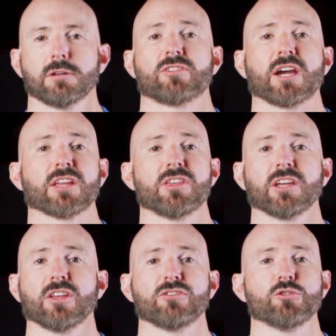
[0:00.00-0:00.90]
Second
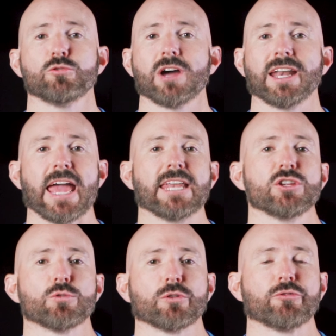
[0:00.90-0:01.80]
thing is you do not
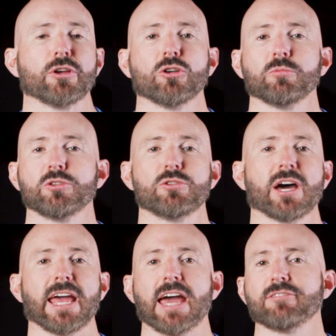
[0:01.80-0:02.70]
edit your film, you do
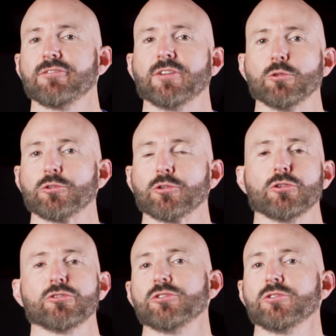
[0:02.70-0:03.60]
not add
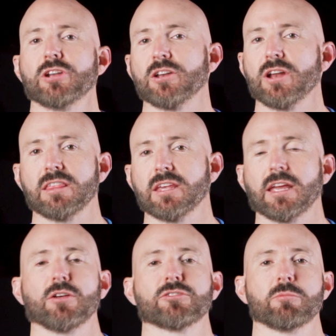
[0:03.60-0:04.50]
filters, you do not do anything
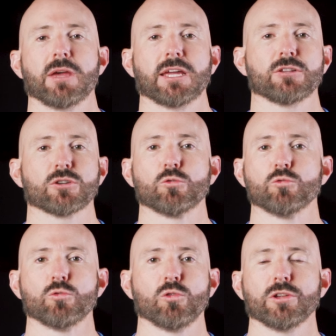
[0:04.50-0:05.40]
else to make it look
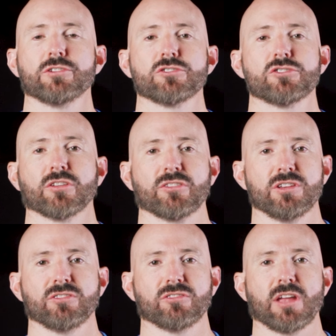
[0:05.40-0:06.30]
cool. It is just
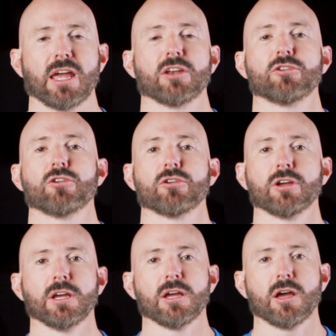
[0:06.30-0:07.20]
the standard,
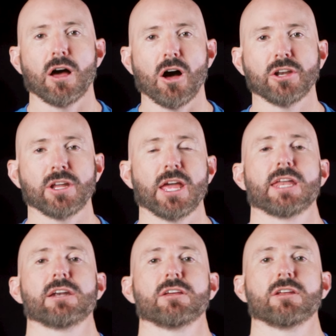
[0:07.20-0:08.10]

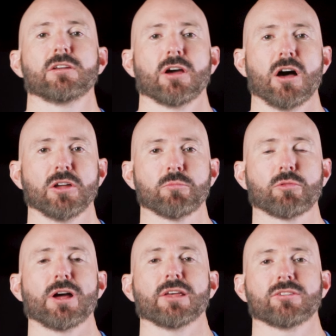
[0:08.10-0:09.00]
unedited,
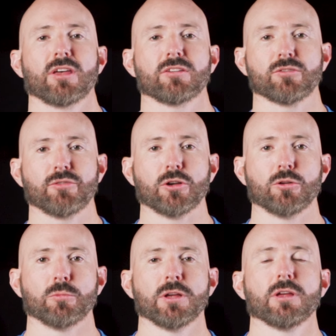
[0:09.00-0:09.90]
unprocessed
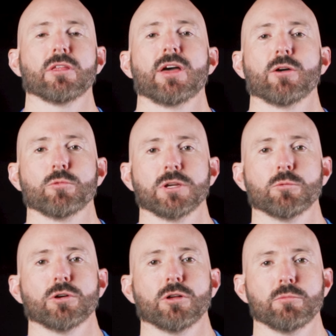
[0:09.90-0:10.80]
film that we
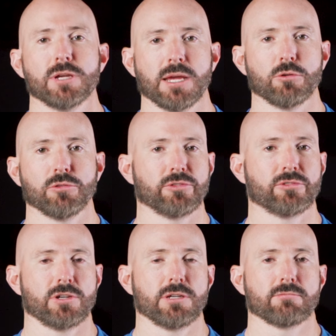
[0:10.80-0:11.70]
will be able to
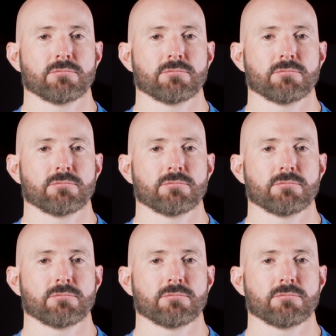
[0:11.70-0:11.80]
see.